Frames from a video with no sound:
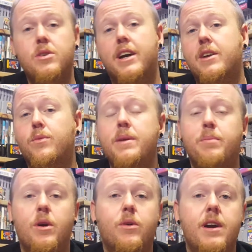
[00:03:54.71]
I can
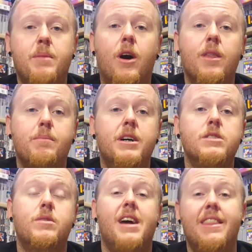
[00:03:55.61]
reprogram all the buttons,
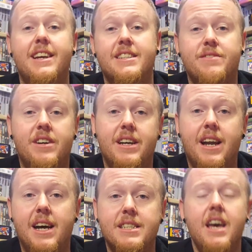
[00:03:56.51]
which I think is very
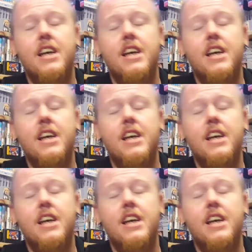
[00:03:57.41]
nice.